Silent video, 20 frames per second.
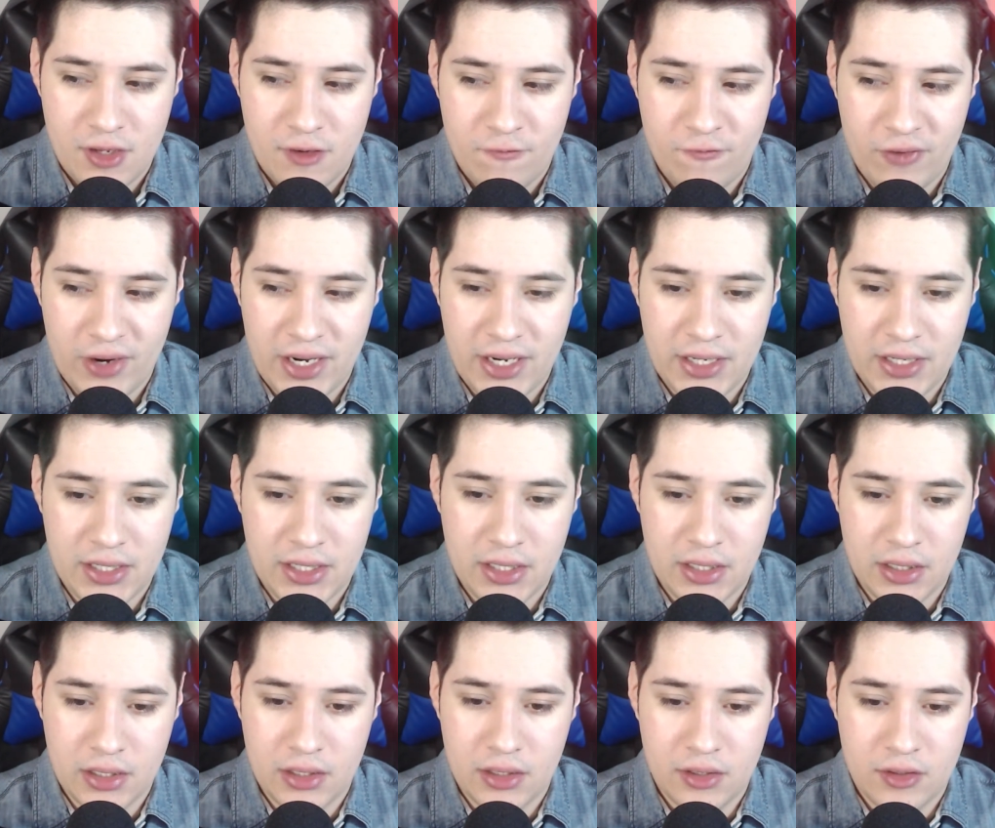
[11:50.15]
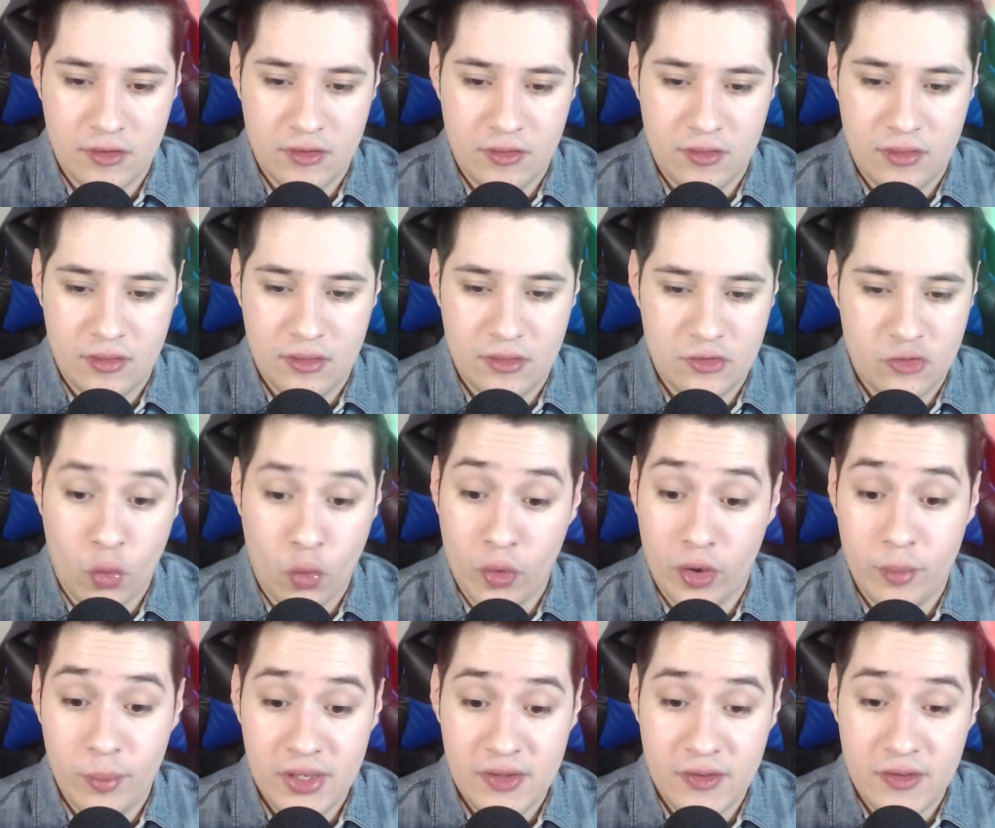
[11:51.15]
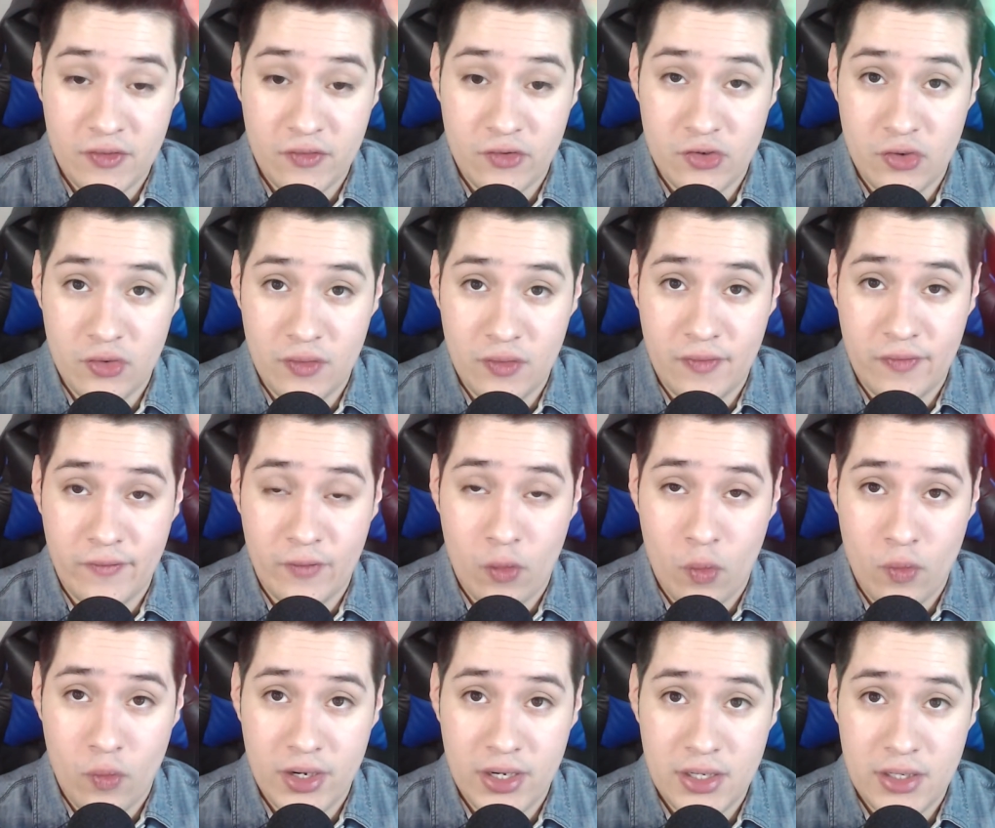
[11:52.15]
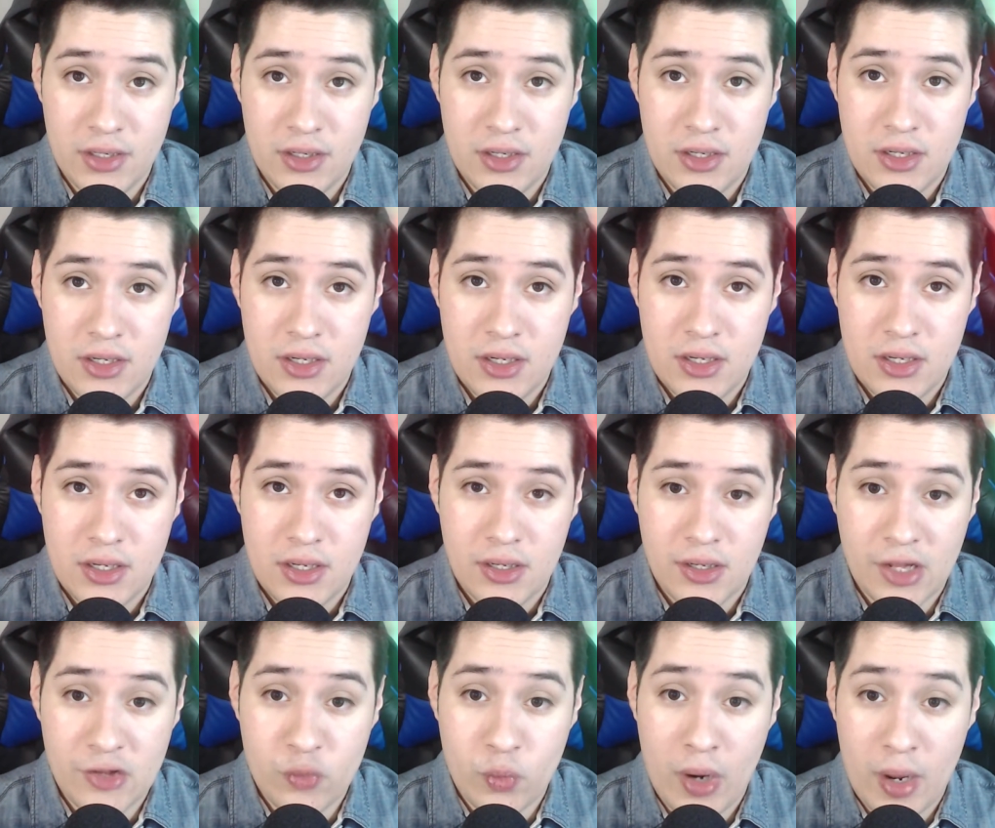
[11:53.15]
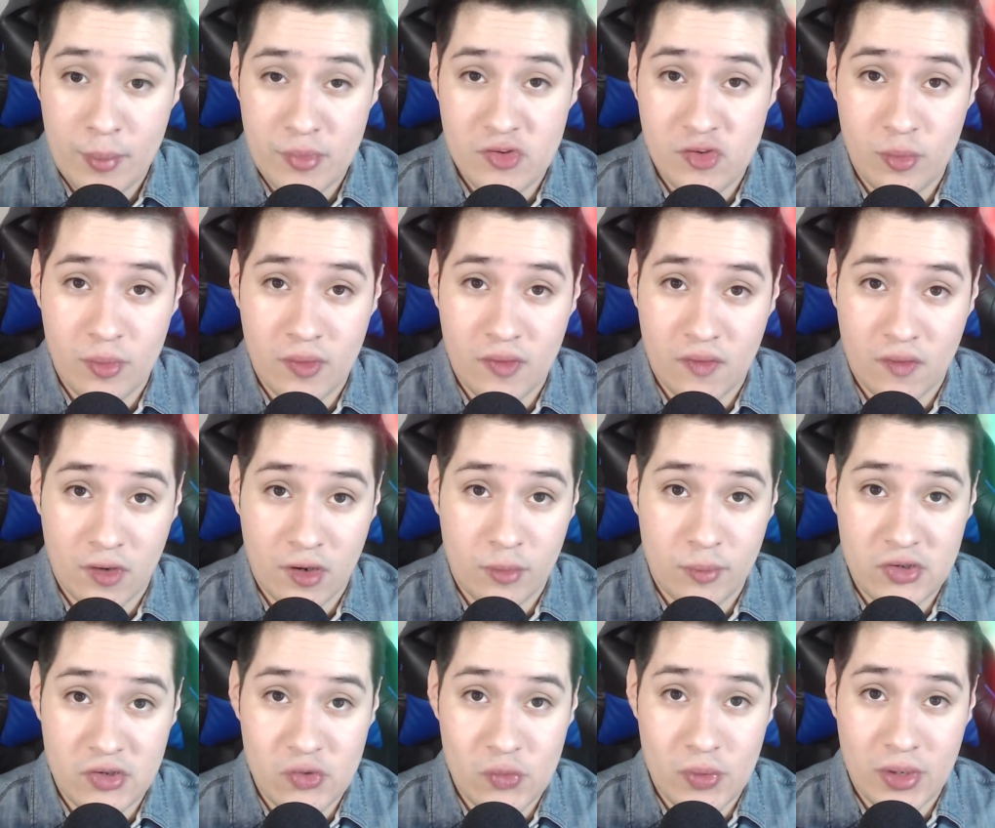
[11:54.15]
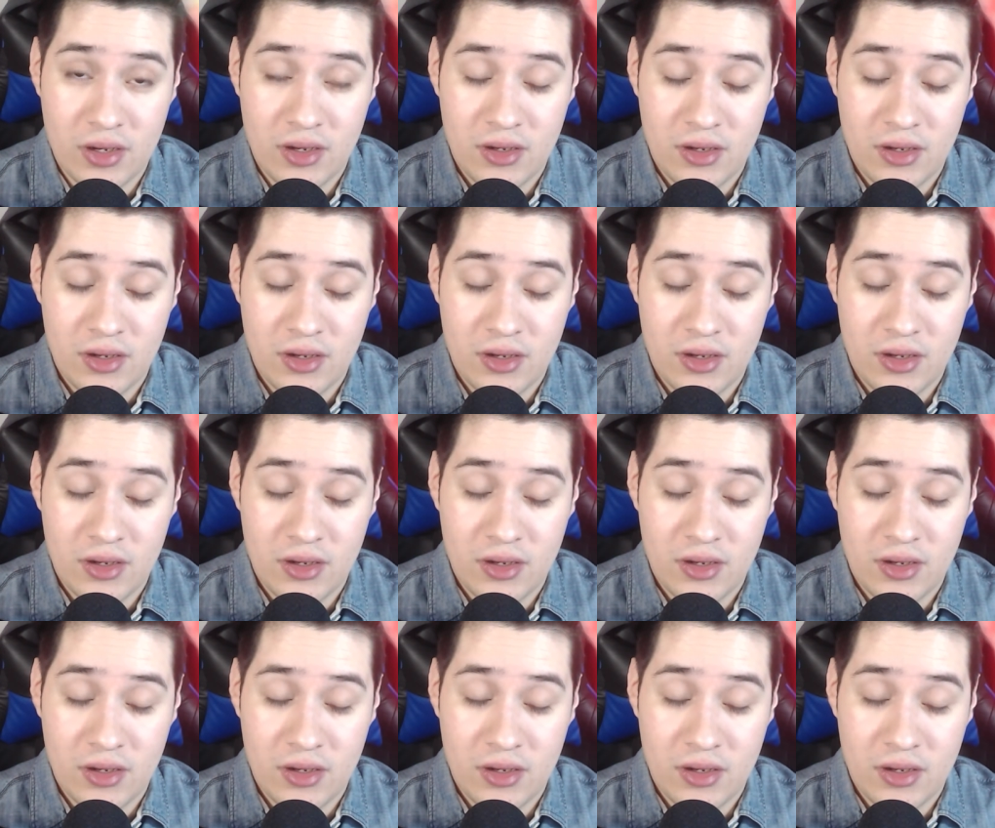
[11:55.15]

freaking tournament that they're holding. That's what I'm assuming they're going to be doing.